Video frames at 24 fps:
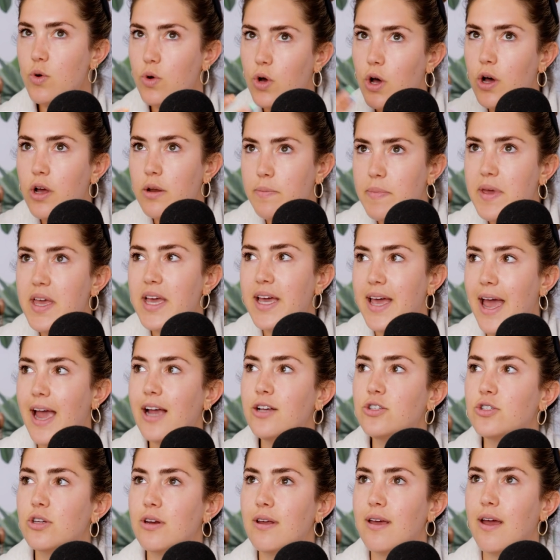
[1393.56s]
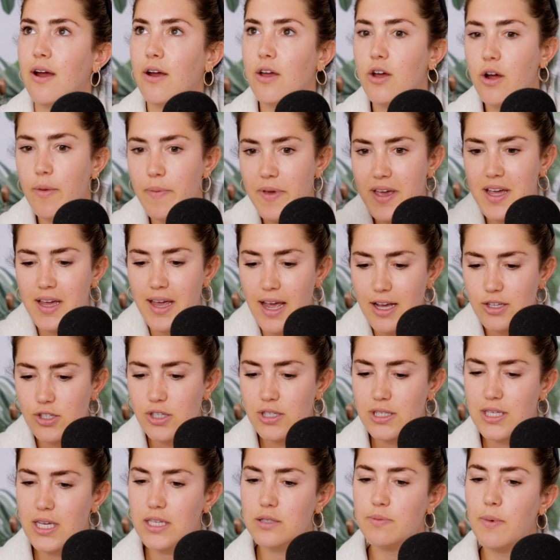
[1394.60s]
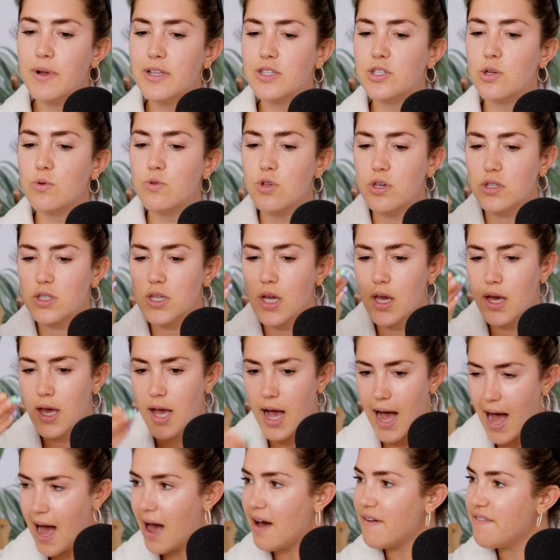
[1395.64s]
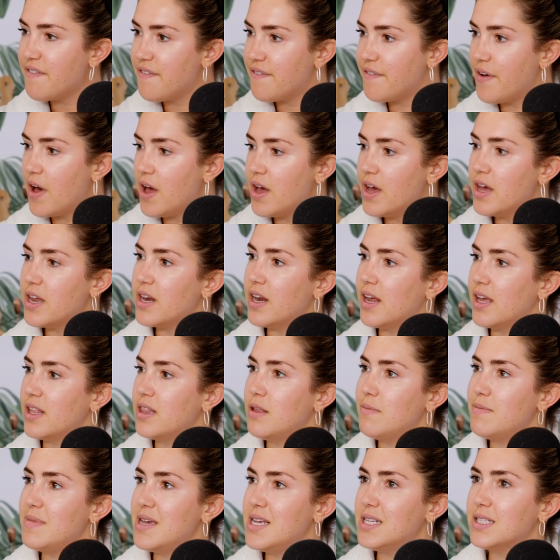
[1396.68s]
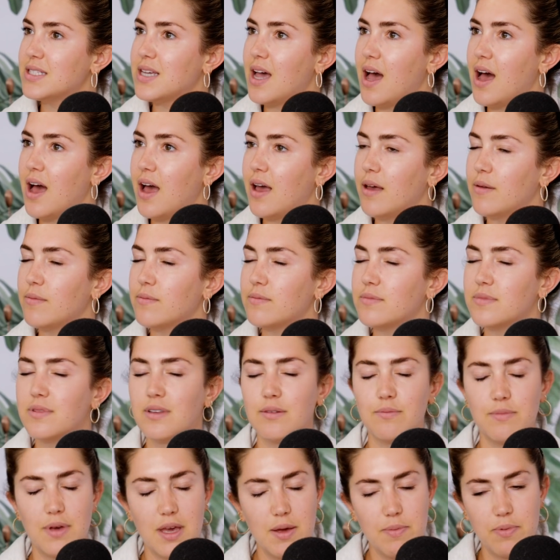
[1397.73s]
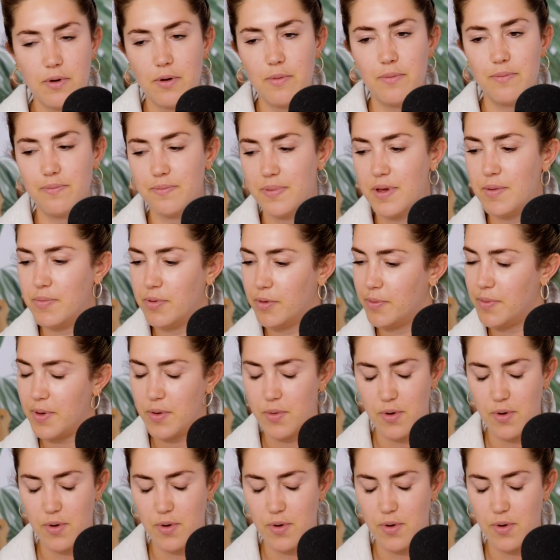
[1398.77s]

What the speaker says: could be engaged in a year. You could be engaged in 6 months. So just have fun in the meantime. People be